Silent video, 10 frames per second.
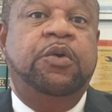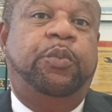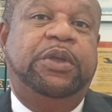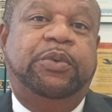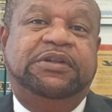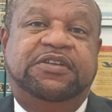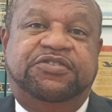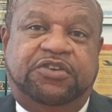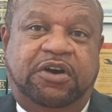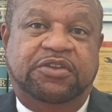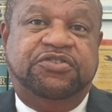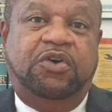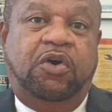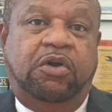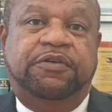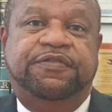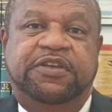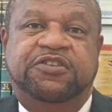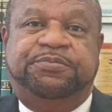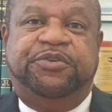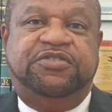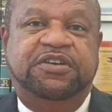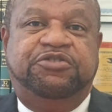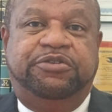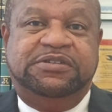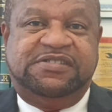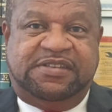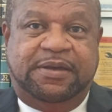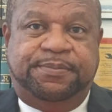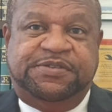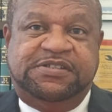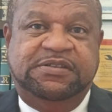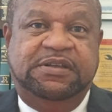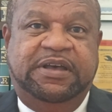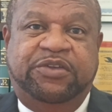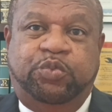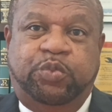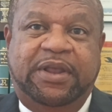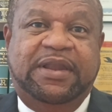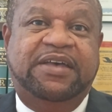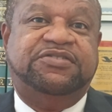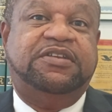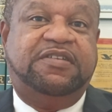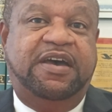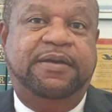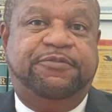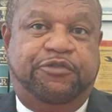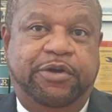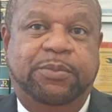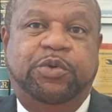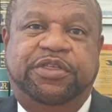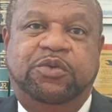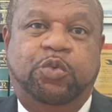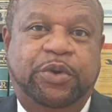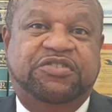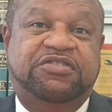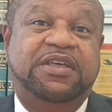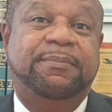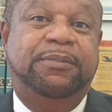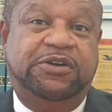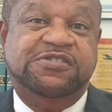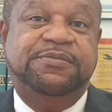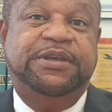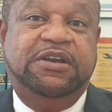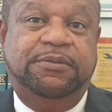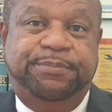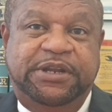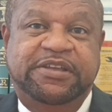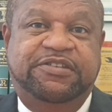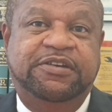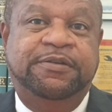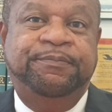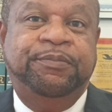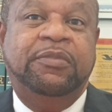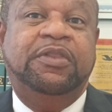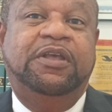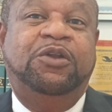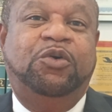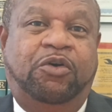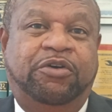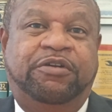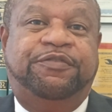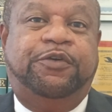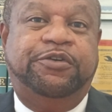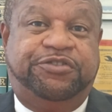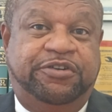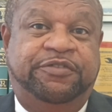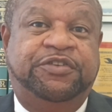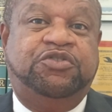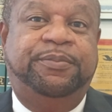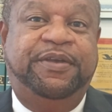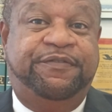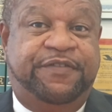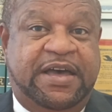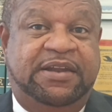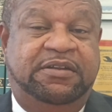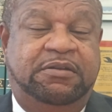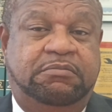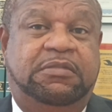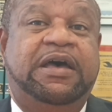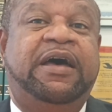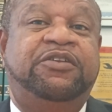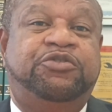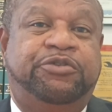We will discuss all of these procedural steps as well as the time frame within which they must be completed in order for service to be valid and